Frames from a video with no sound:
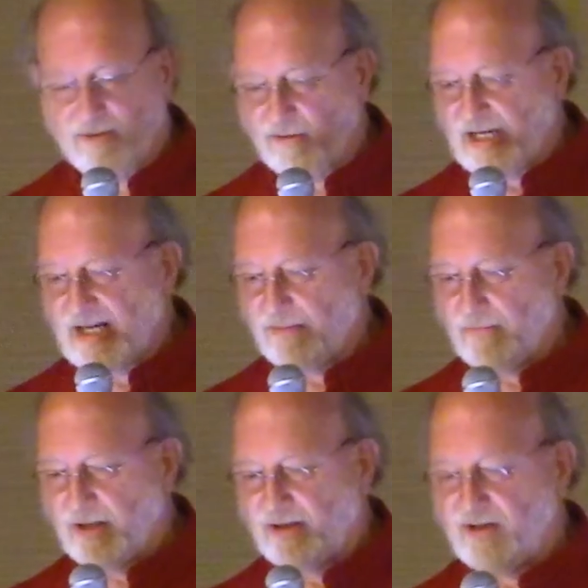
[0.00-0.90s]
organic
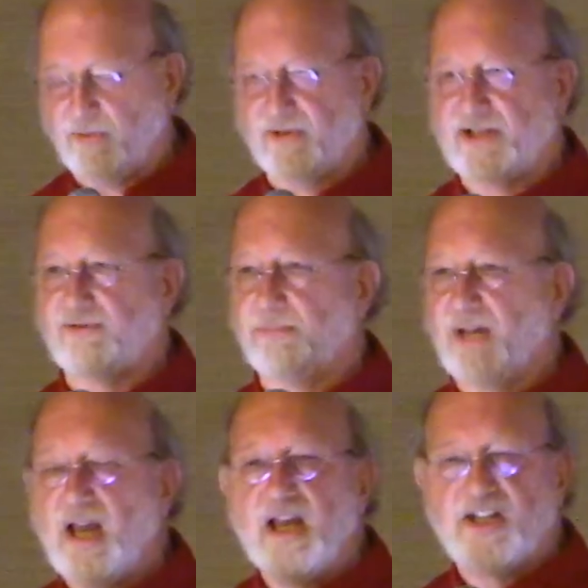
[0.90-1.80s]
molecules from
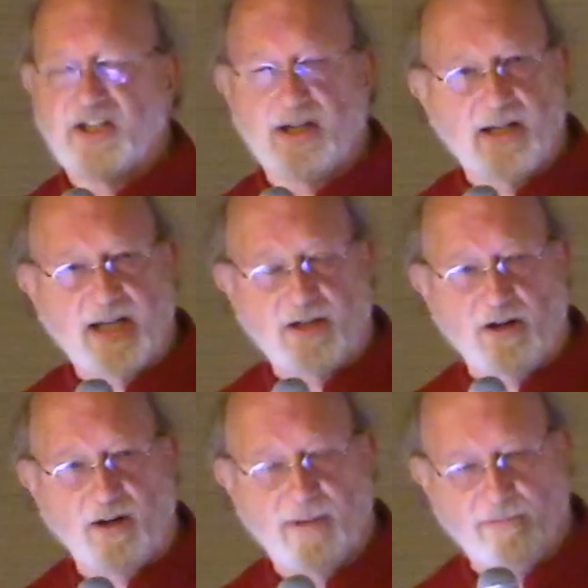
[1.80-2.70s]
sunlight,
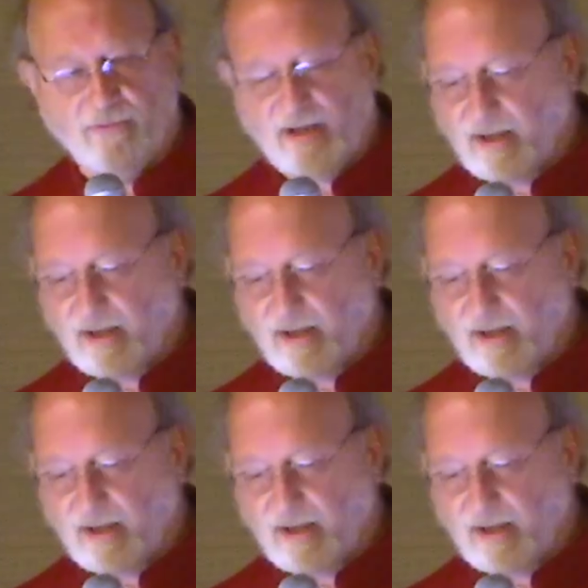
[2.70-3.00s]
carbon,